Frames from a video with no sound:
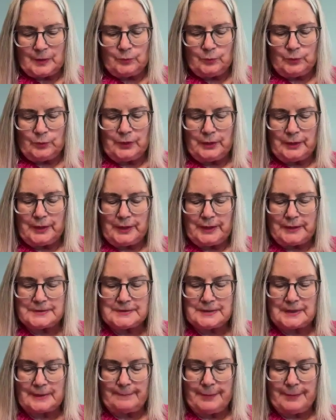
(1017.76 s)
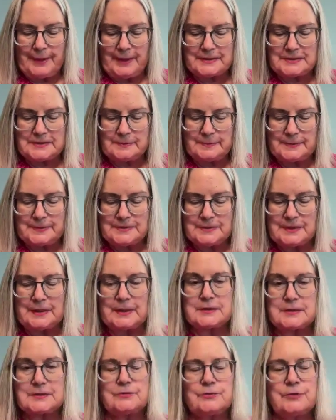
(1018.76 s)
Realize that past
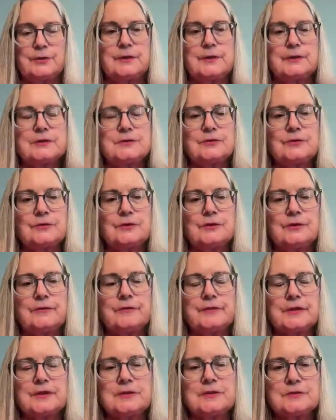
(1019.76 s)
mistakes are in the circle of